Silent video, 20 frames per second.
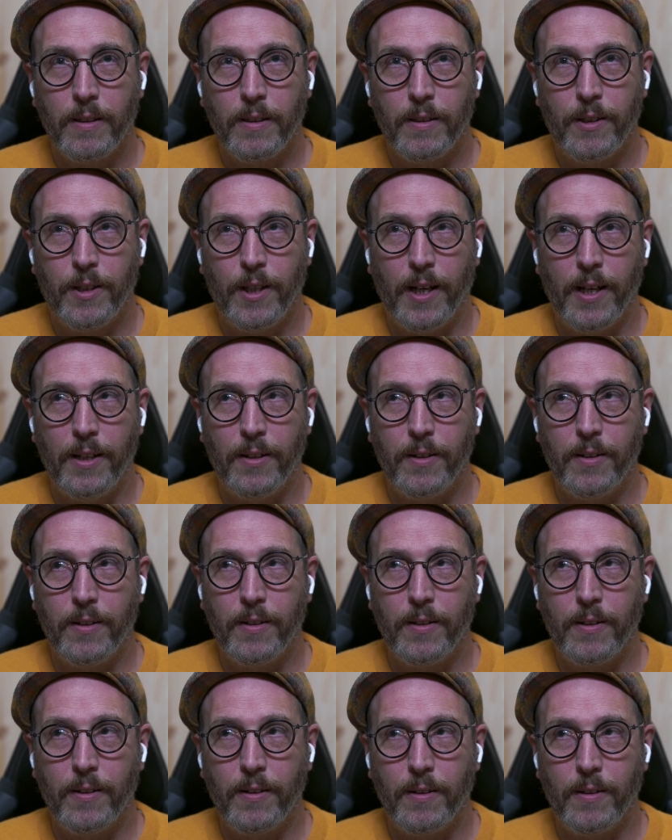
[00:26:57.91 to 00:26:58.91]
that
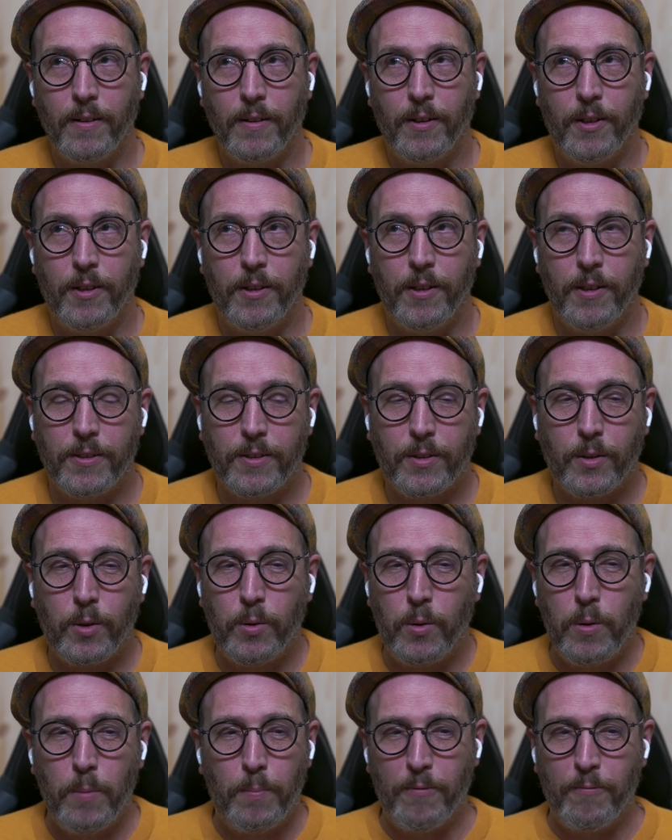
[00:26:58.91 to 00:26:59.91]
this
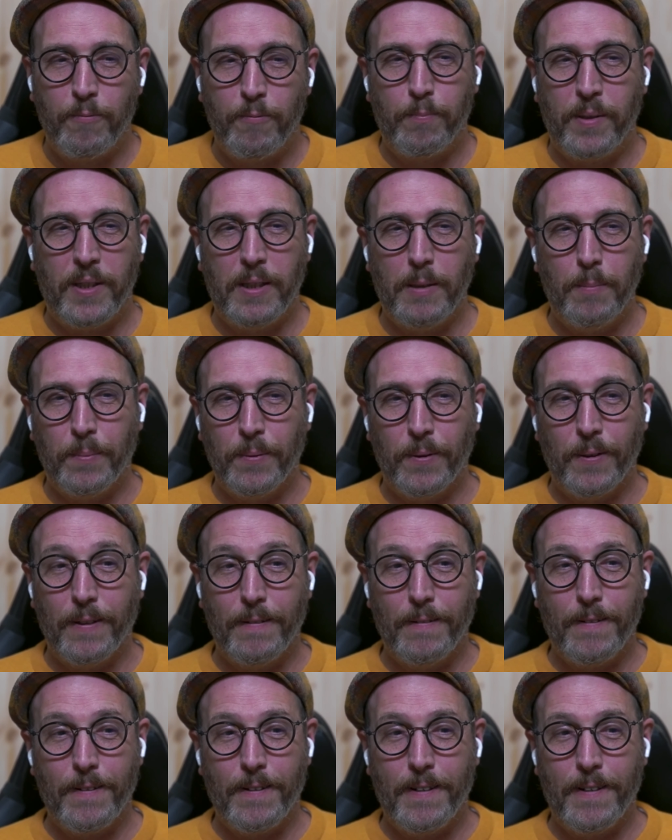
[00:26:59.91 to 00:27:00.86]
group of people